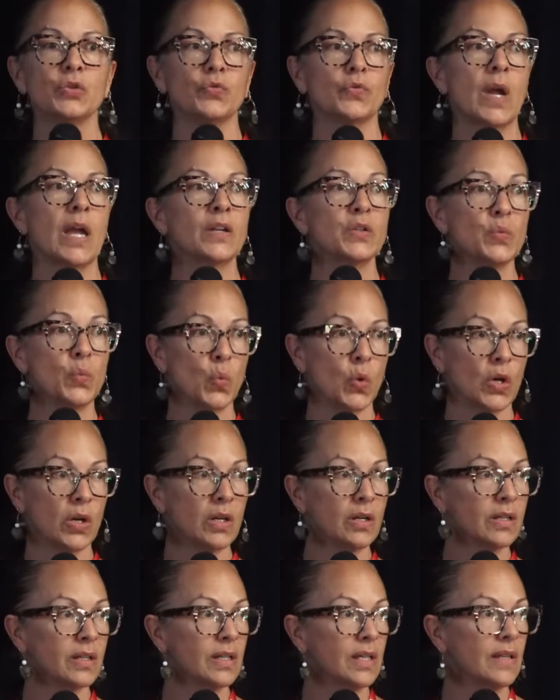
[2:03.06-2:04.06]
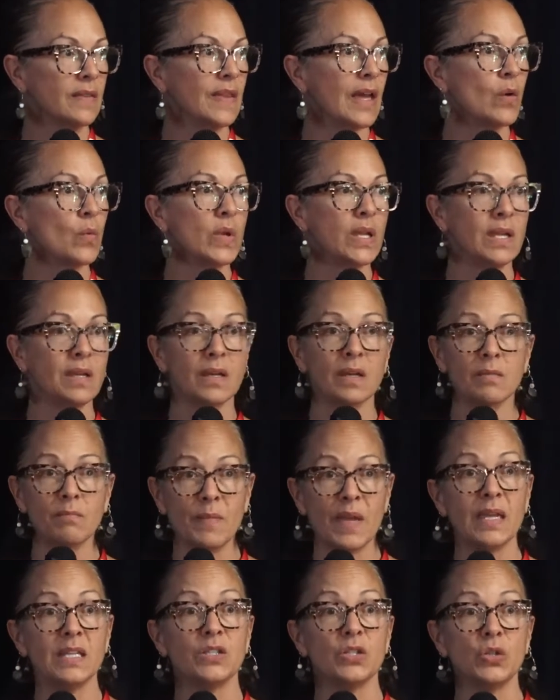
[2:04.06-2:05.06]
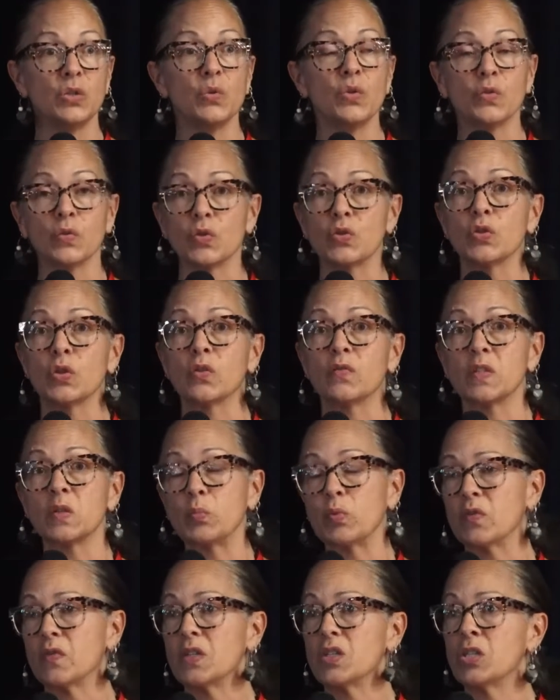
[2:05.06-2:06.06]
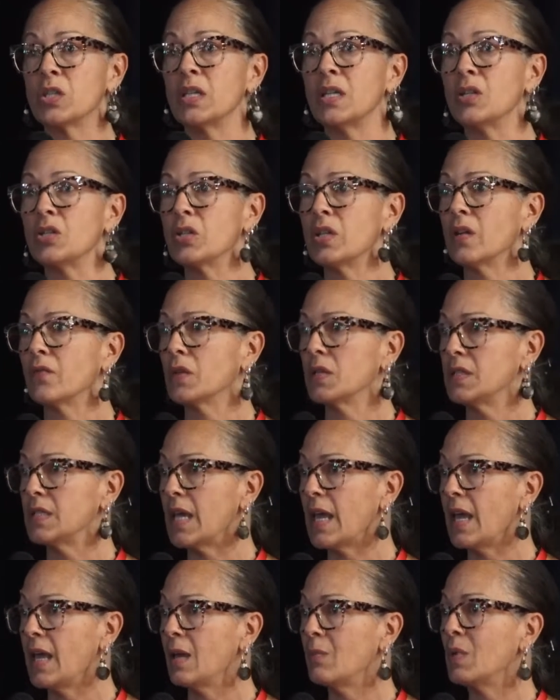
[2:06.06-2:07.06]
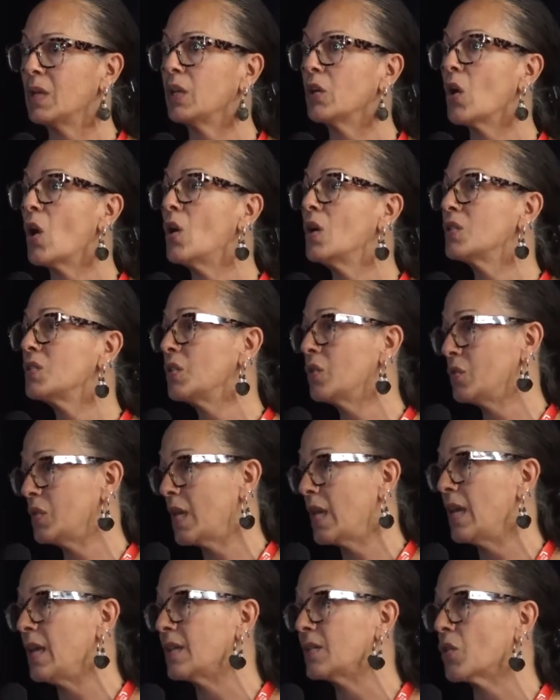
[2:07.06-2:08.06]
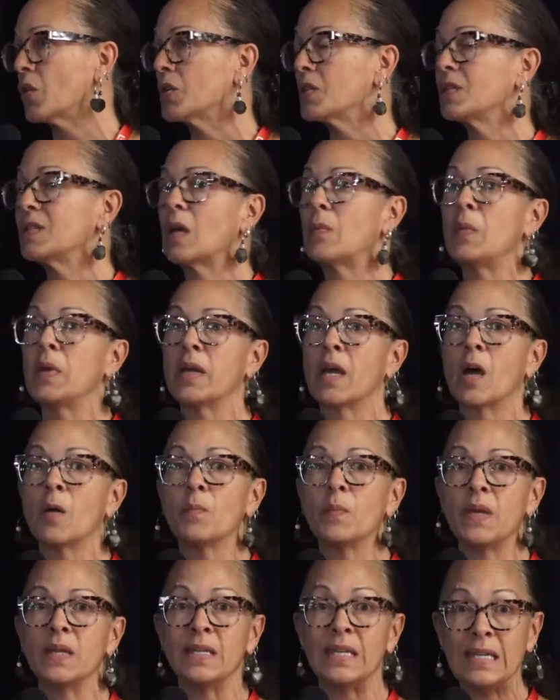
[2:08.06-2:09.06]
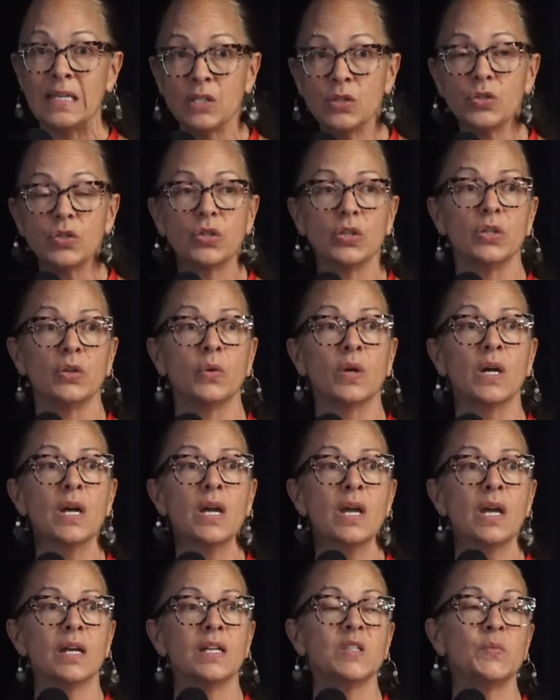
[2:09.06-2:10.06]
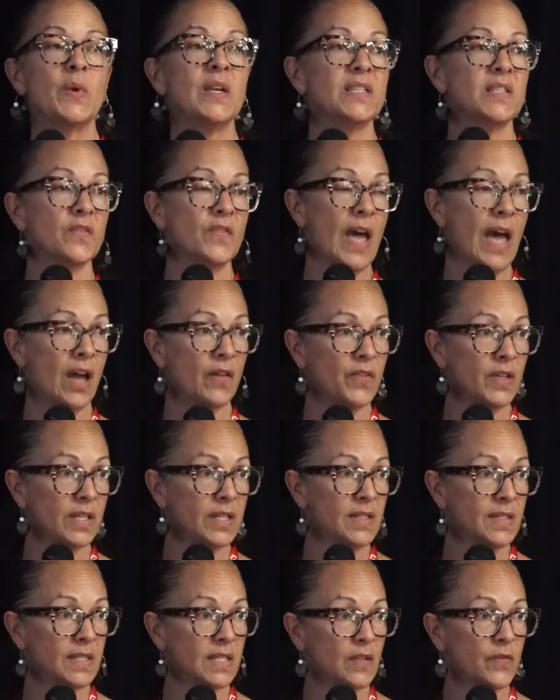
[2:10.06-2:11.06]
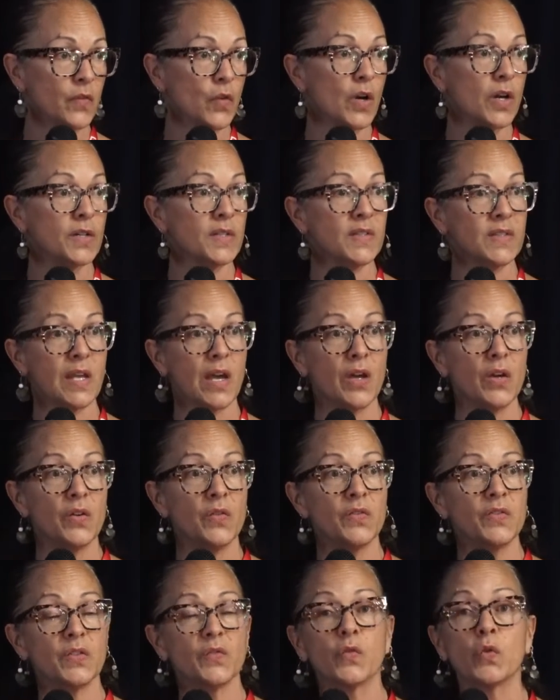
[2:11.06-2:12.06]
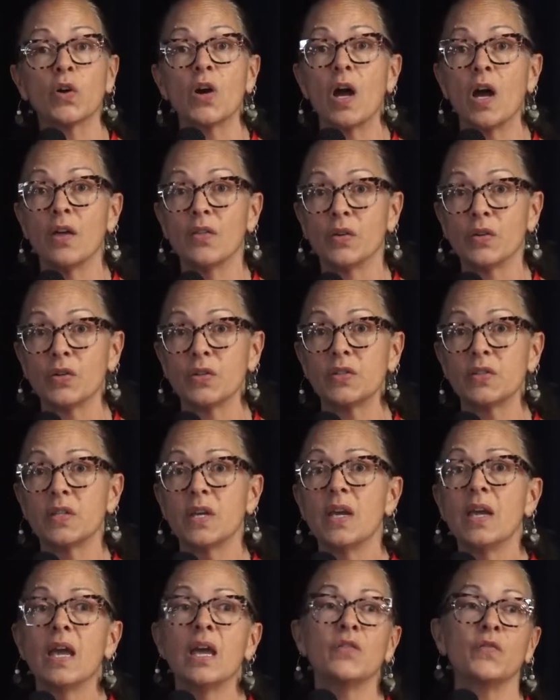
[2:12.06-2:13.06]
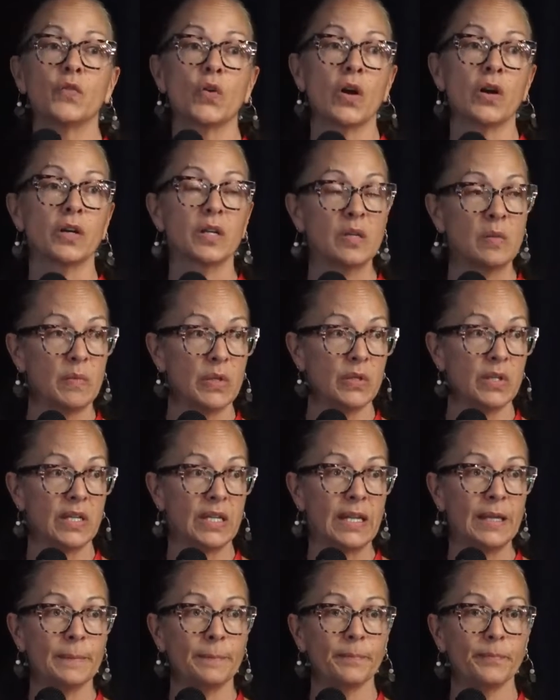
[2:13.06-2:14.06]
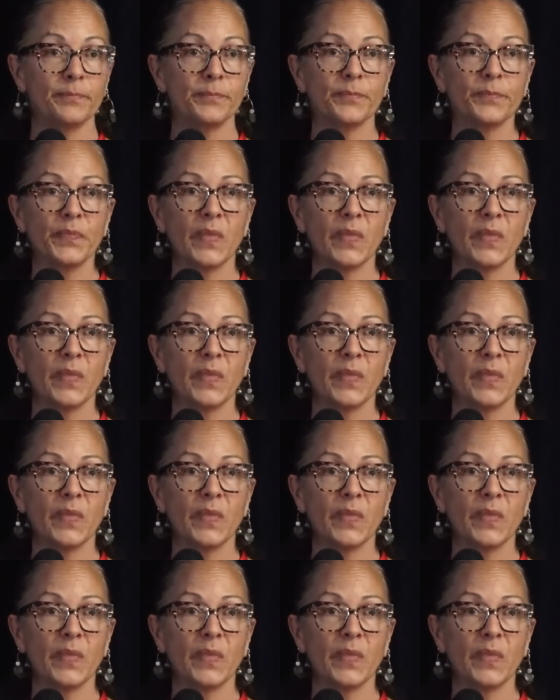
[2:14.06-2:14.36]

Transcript: the direct work that we may do through service provision each and every day, but it also takes our stepping up and into a space of advocacy for ourselves, for others, and for our community.